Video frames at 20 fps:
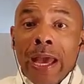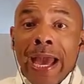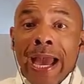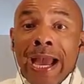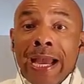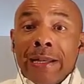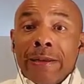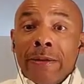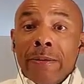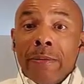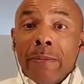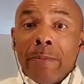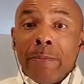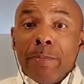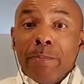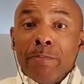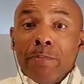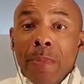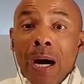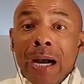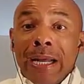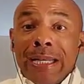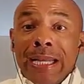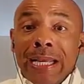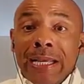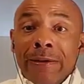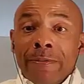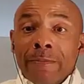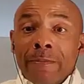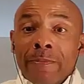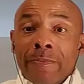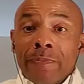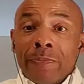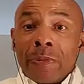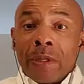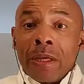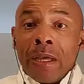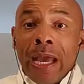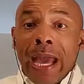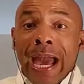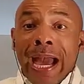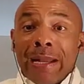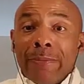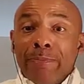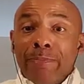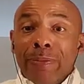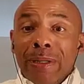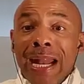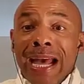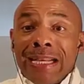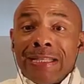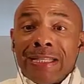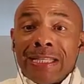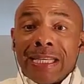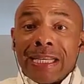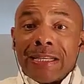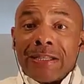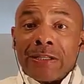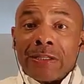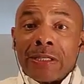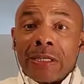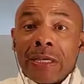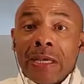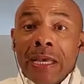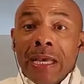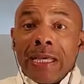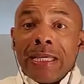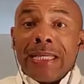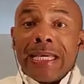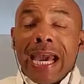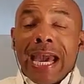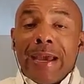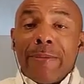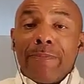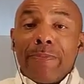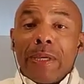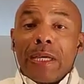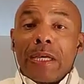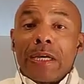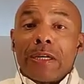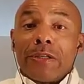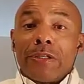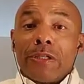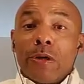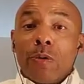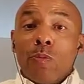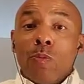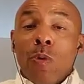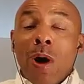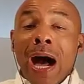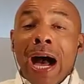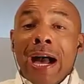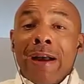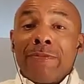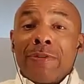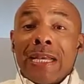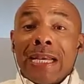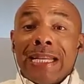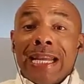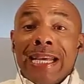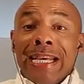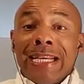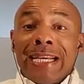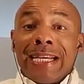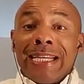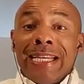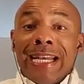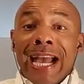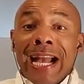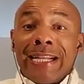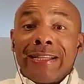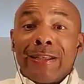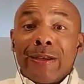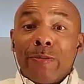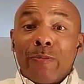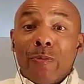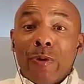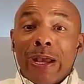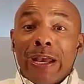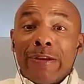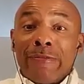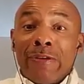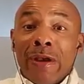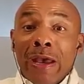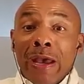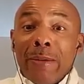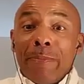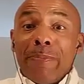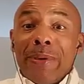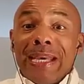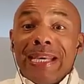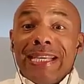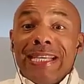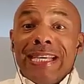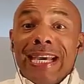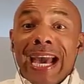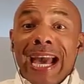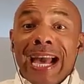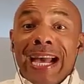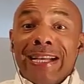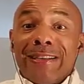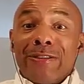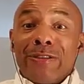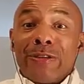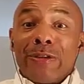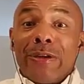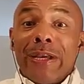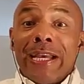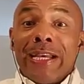and money and blessings came because the wives that he connected with began to